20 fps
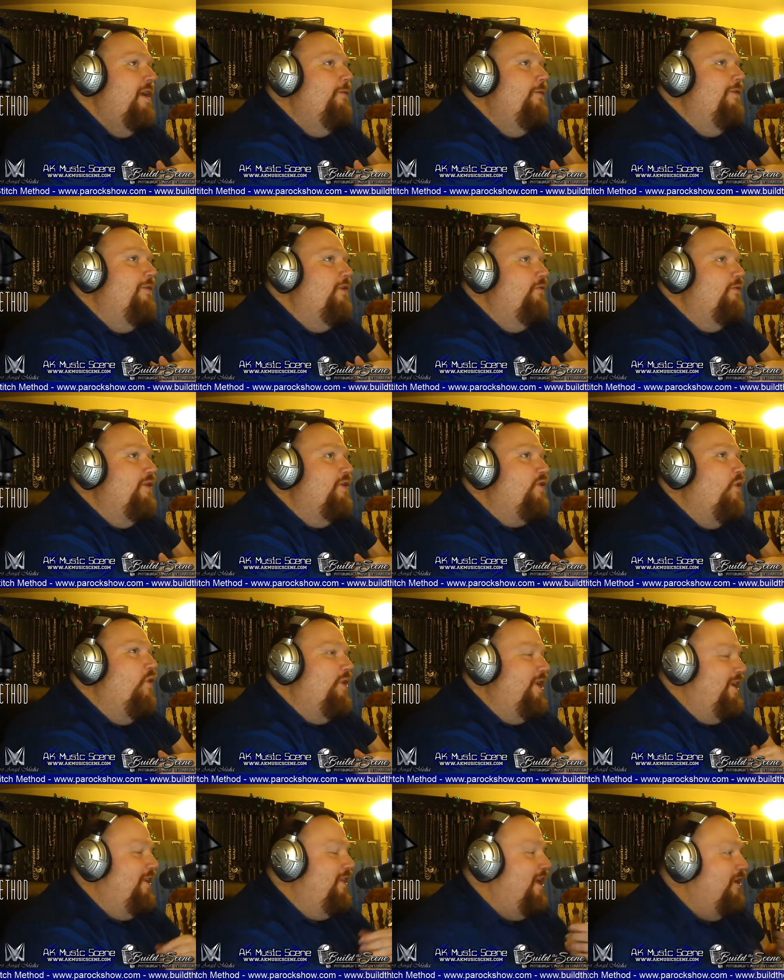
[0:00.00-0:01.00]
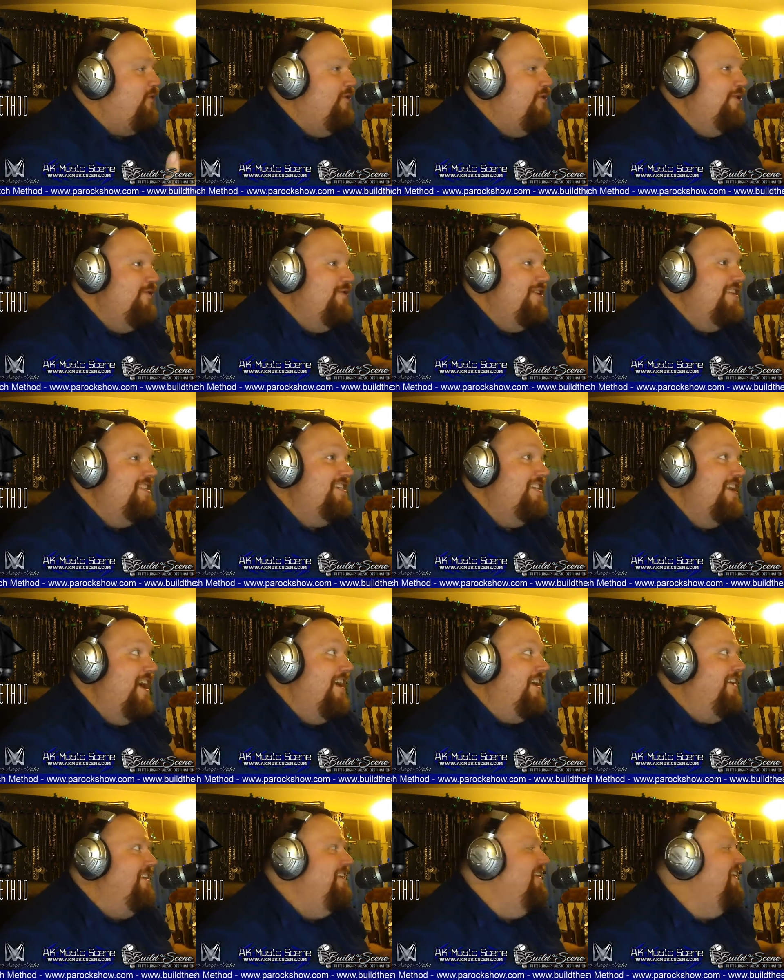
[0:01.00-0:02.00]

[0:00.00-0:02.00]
when they're recording, like we're doing tonight.